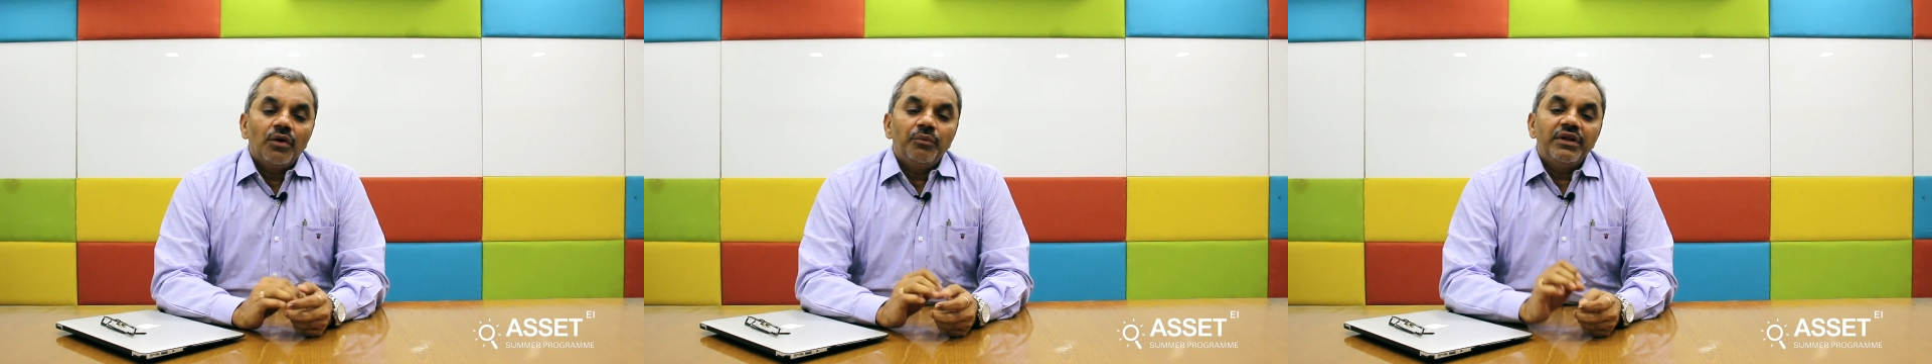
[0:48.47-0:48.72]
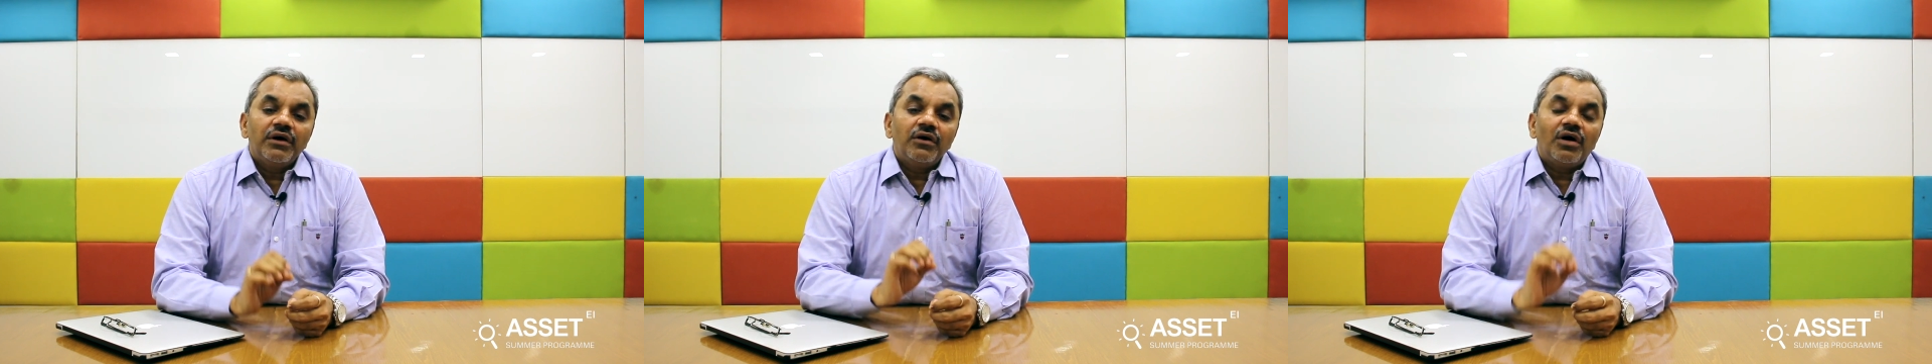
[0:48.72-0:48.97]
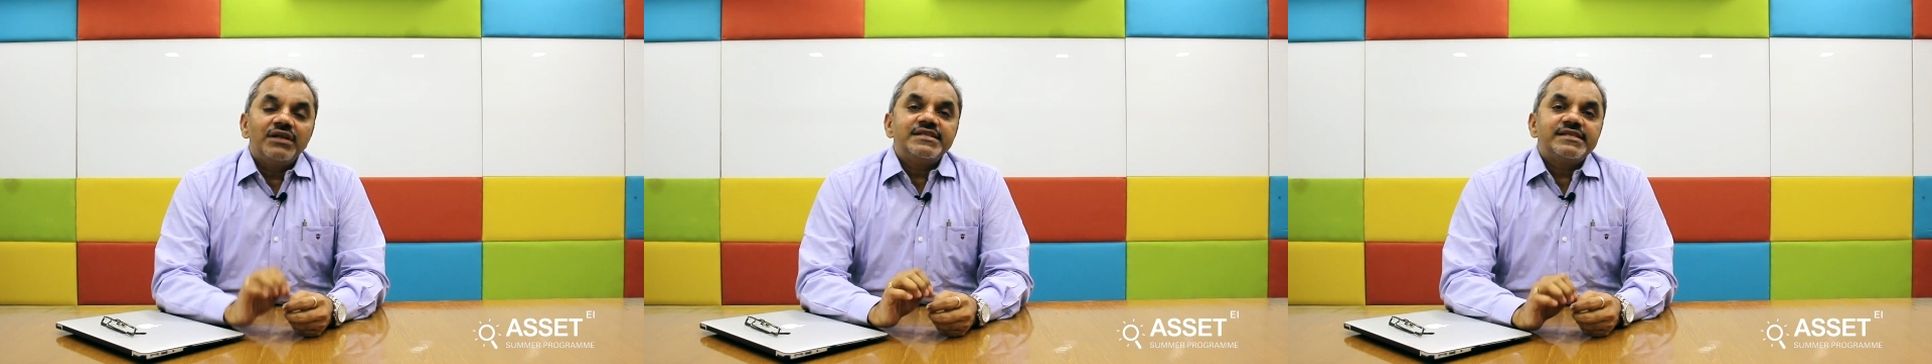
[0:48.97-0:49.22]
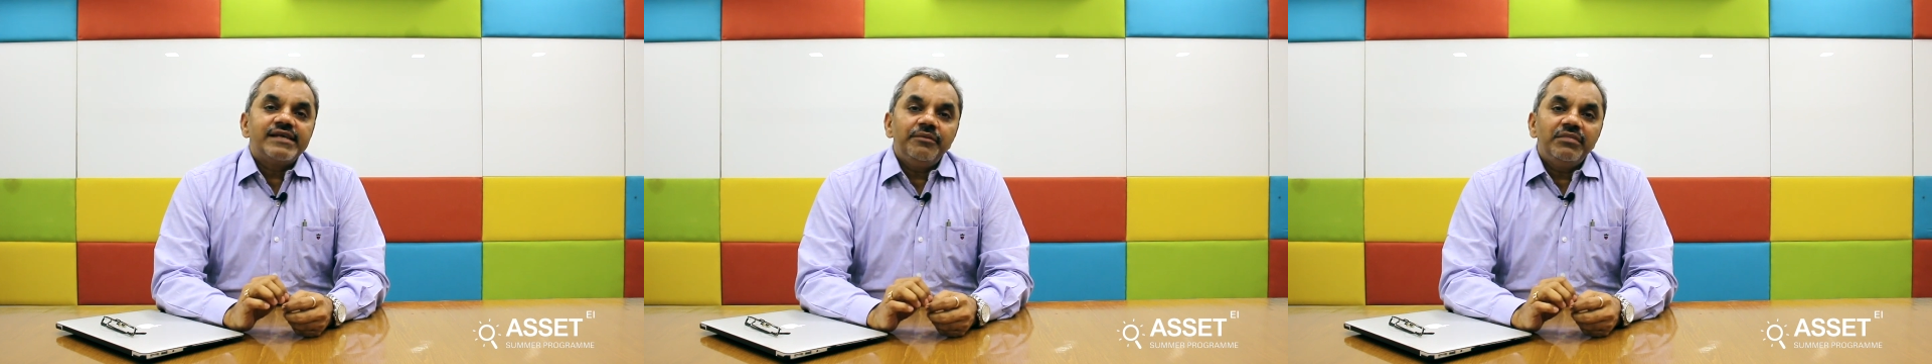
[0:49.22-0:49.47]
with a
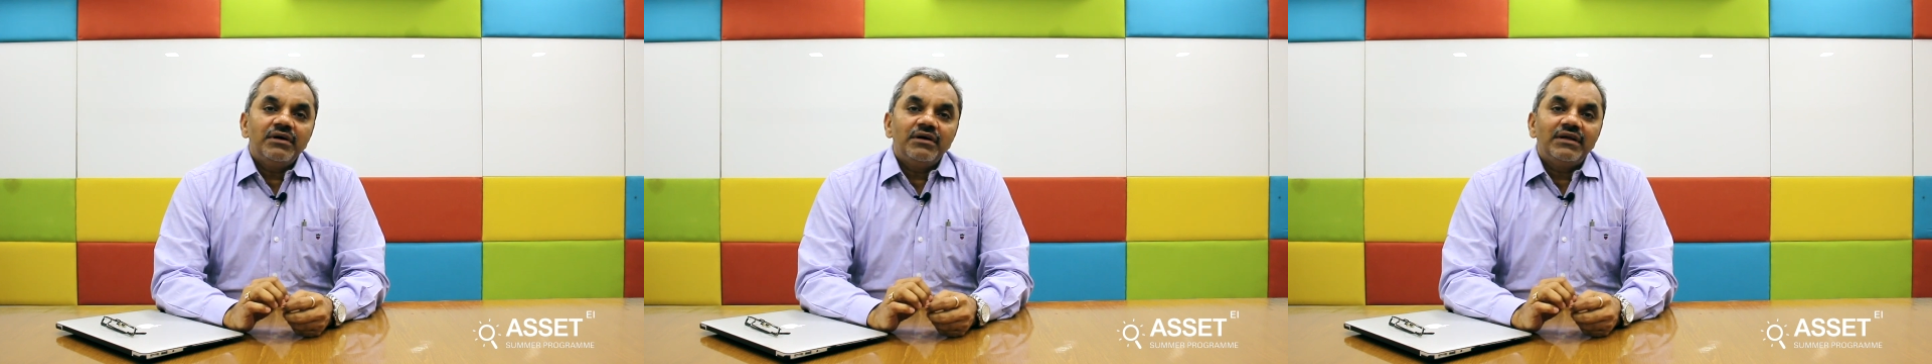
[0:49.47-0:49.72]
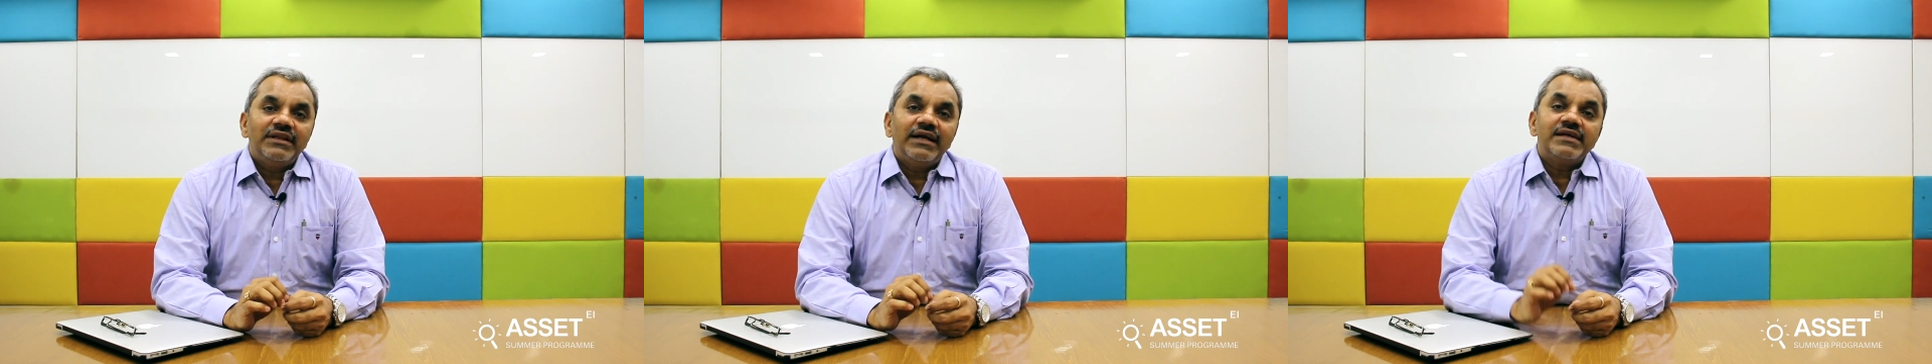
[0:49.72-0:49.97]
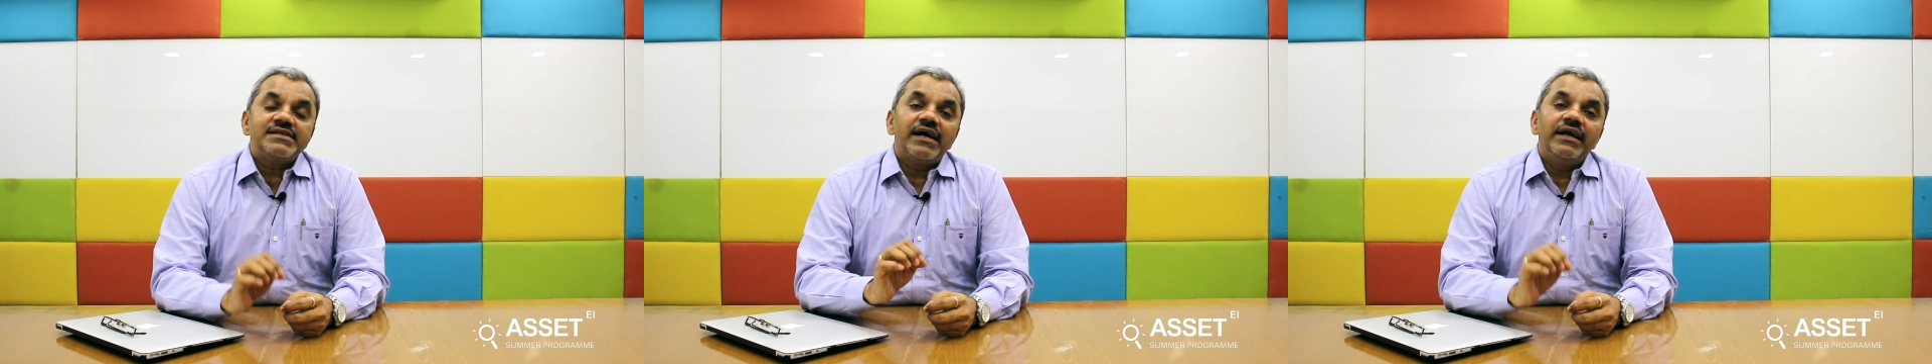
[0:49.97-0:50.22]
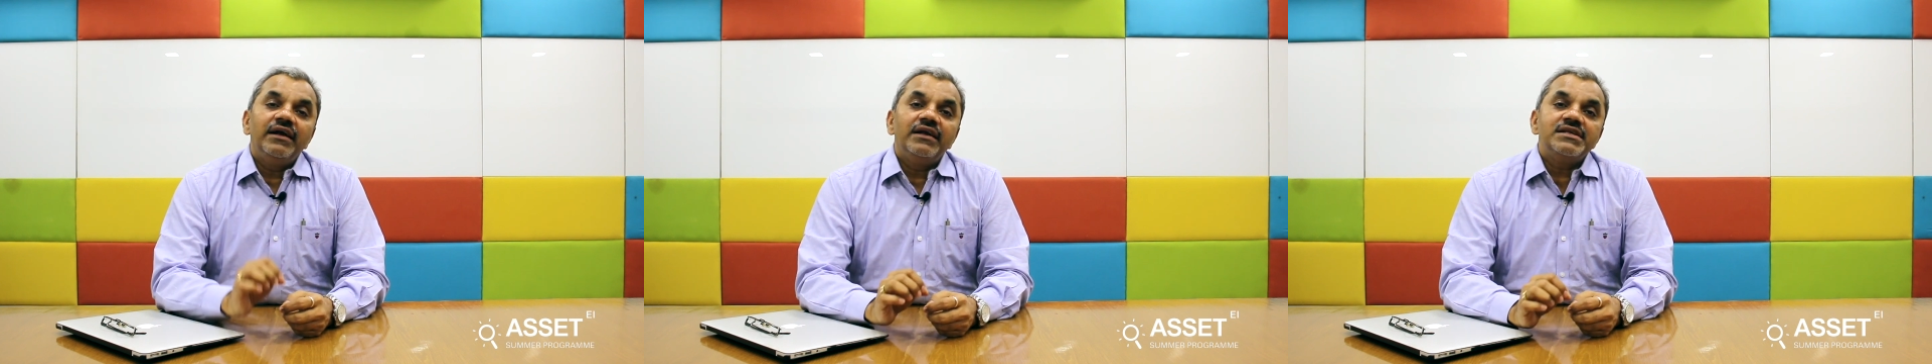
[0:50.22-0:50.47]
concept that a
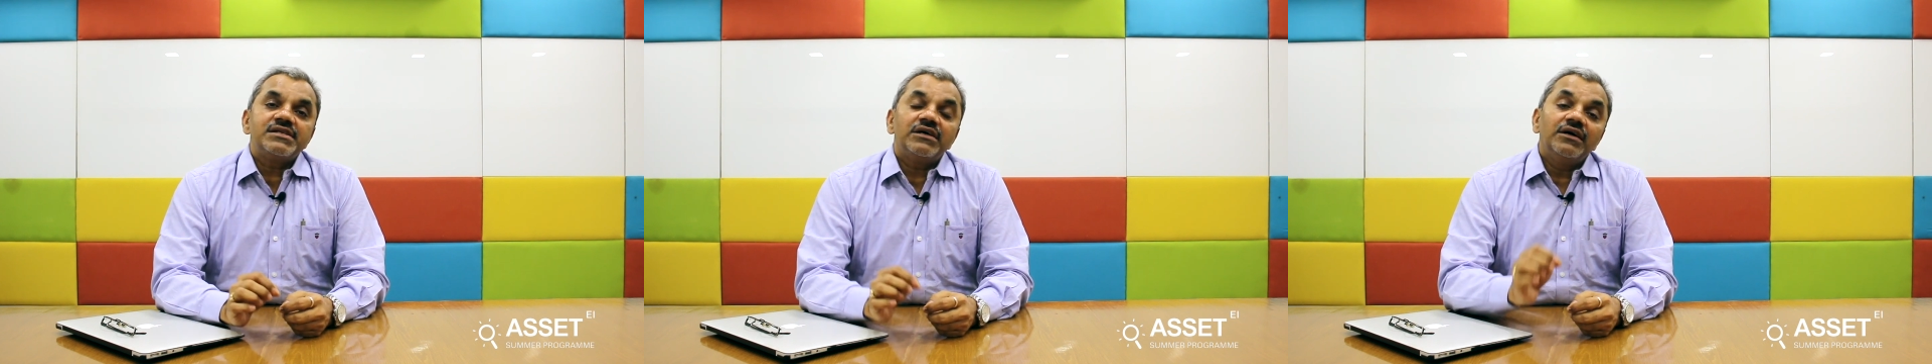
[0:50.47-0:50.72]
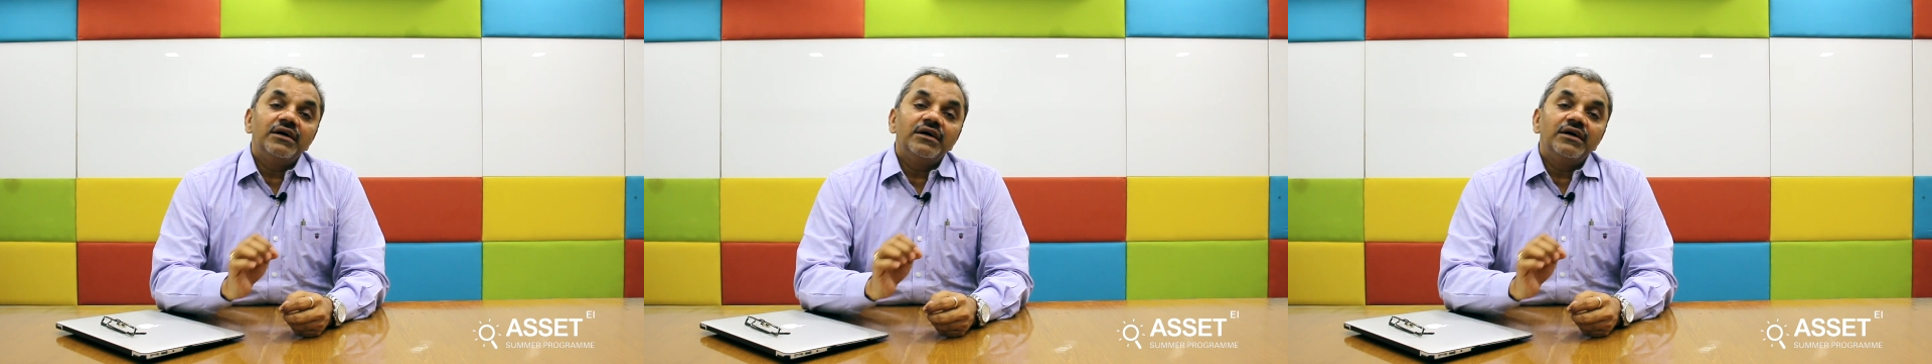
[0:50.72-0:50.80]
scientist